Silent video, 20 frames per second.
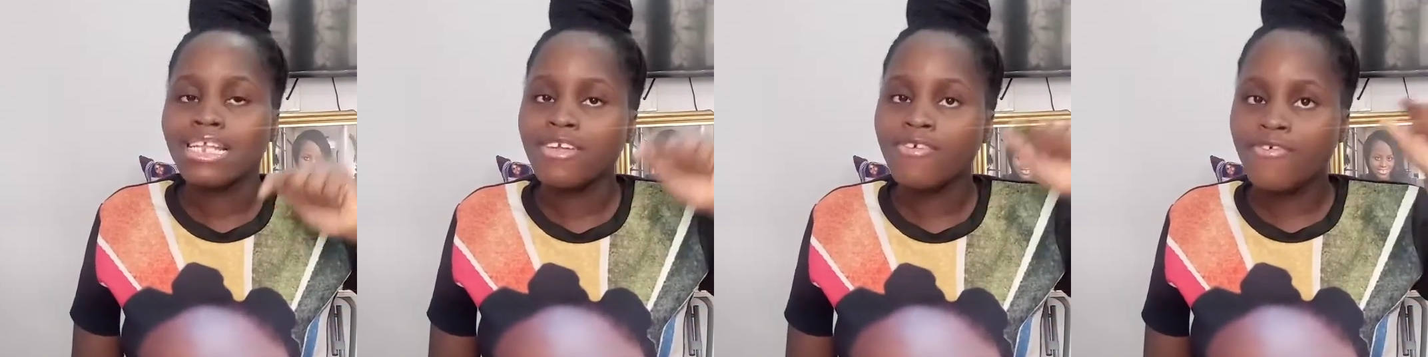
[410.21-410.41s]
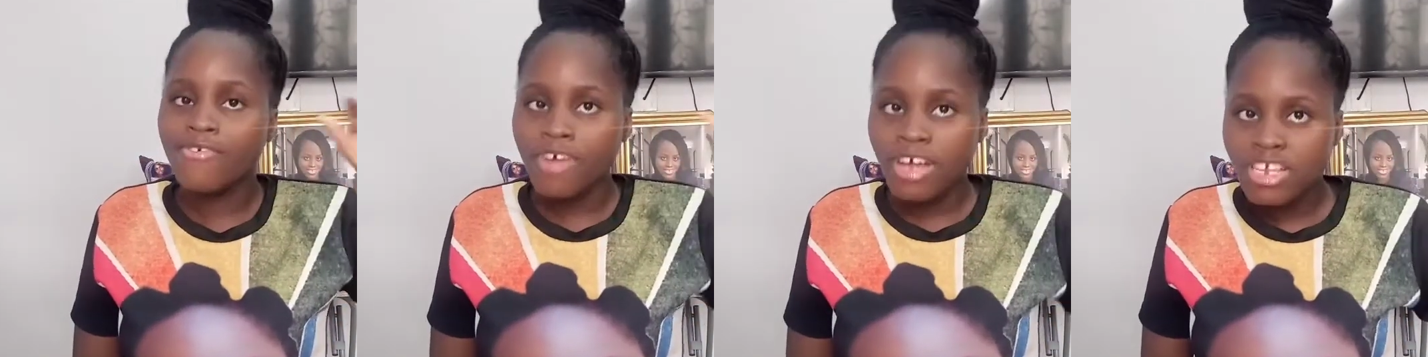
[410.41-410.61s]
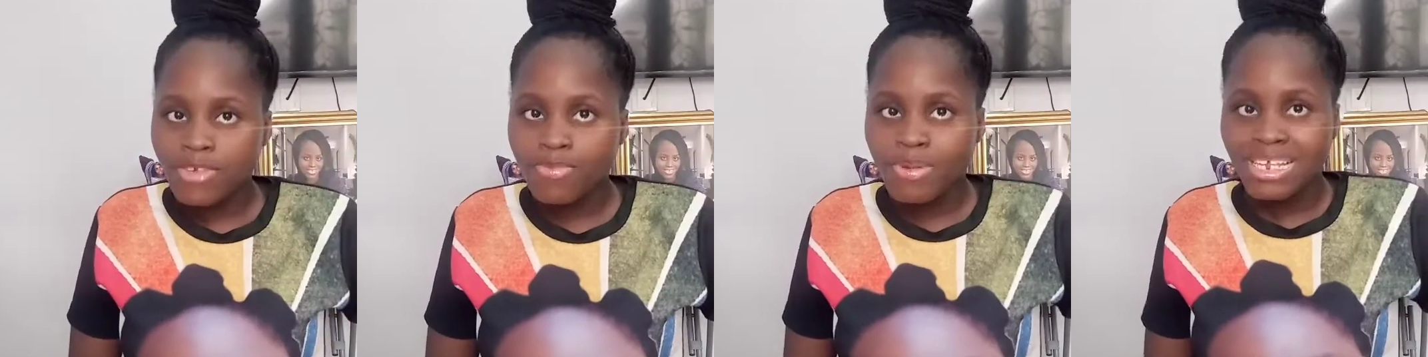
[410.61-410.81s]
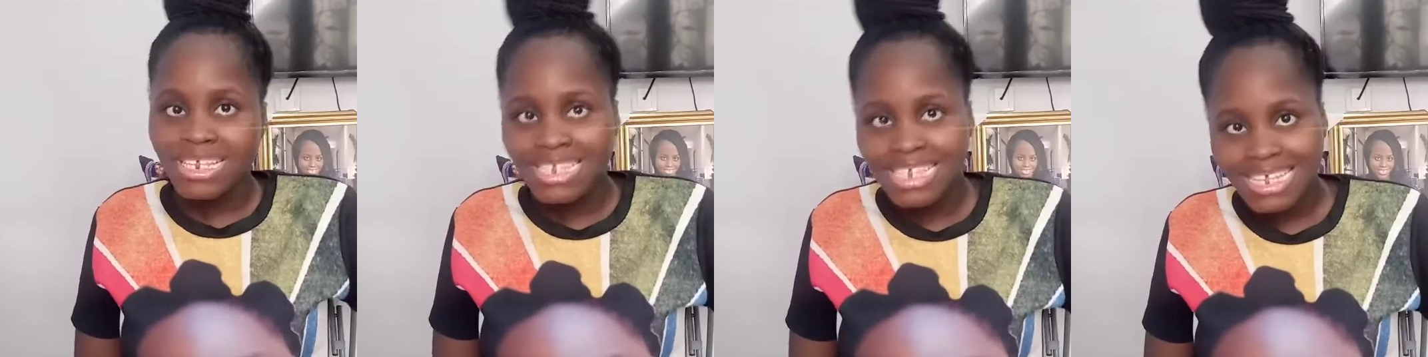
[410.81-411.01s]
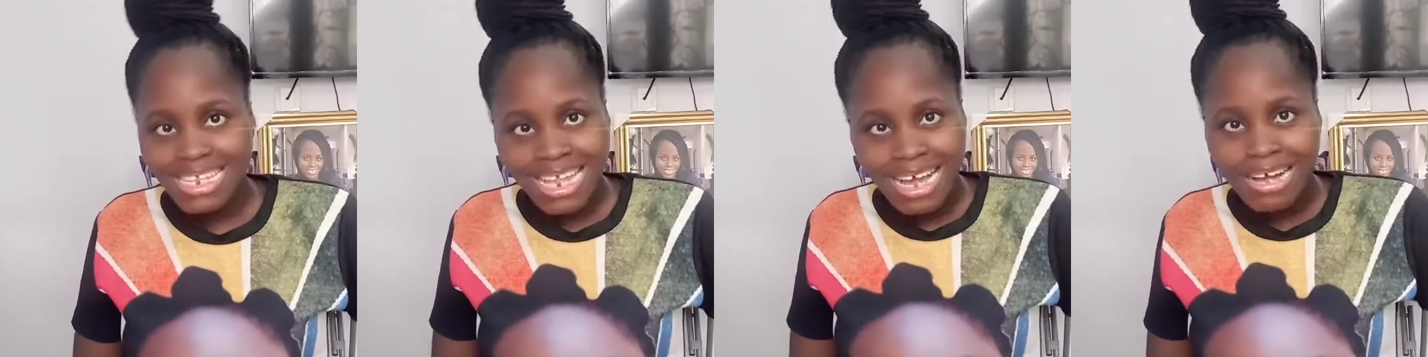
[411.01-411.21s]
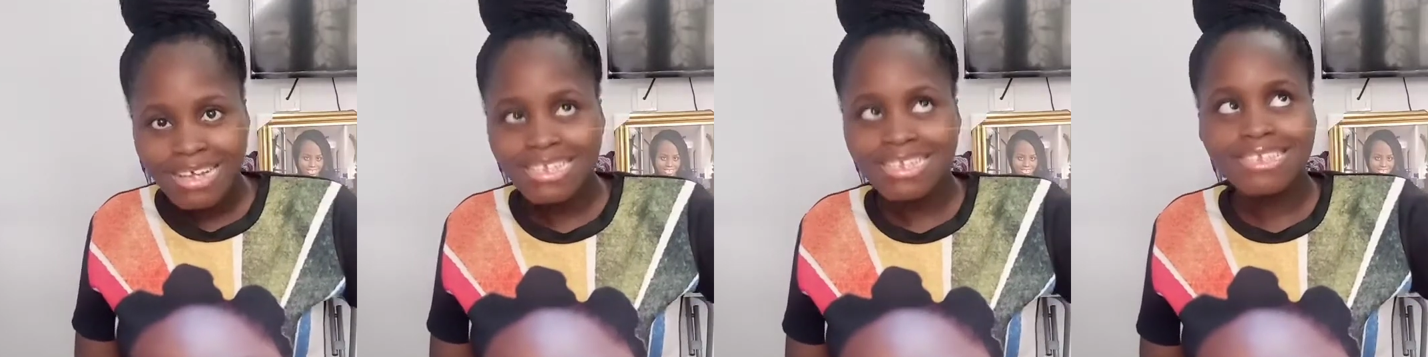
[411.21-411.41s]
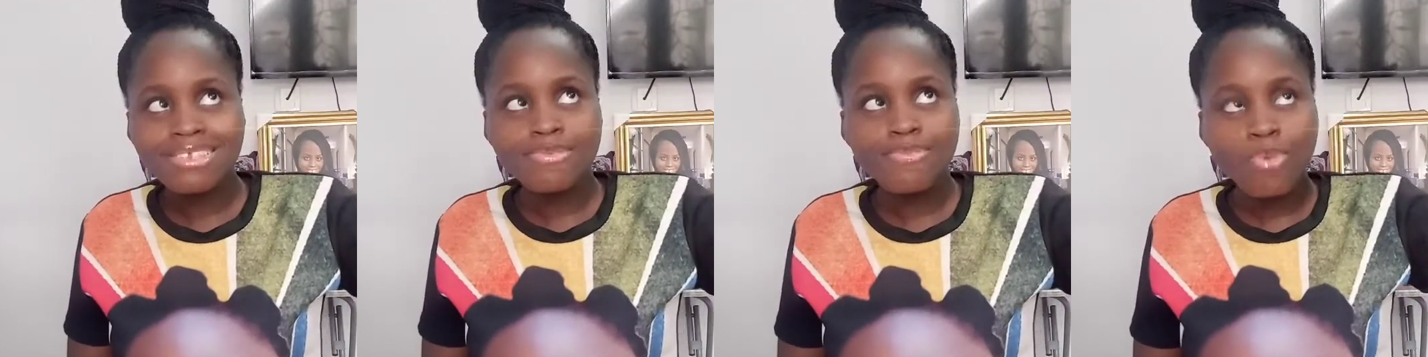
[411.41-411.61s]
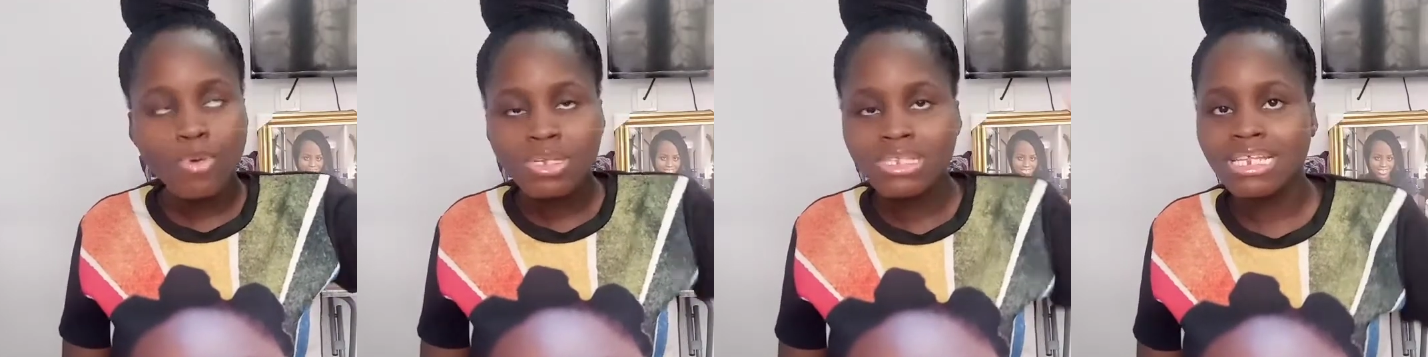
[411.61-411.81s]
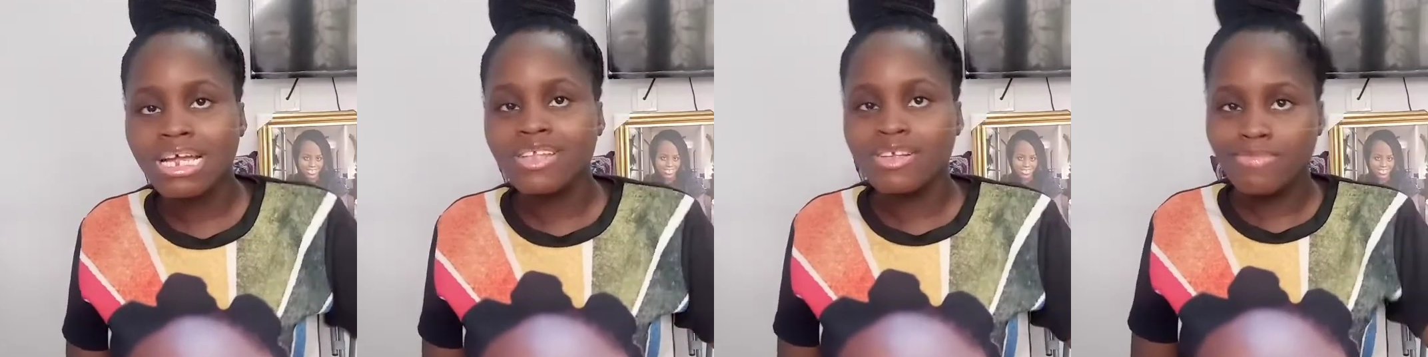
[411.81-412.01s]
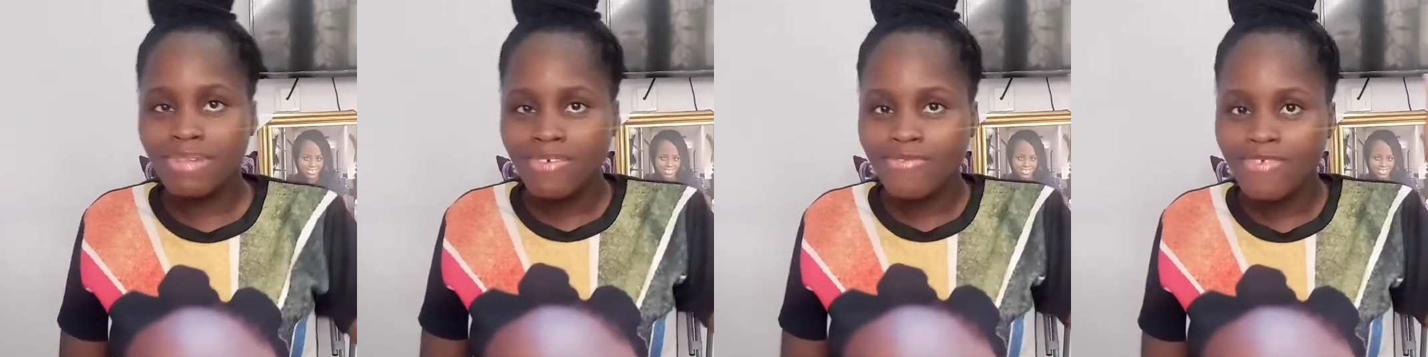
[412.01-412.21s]
the first person that
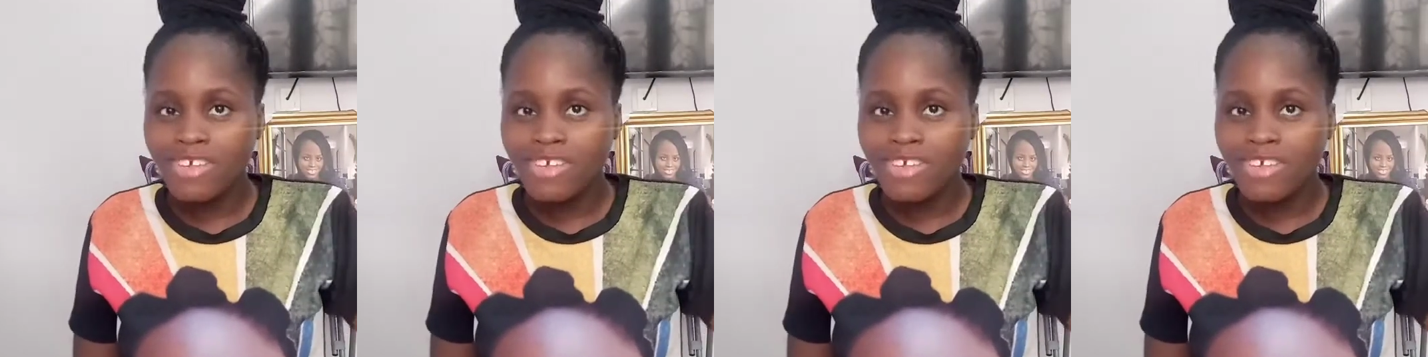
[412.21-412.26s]
posted on my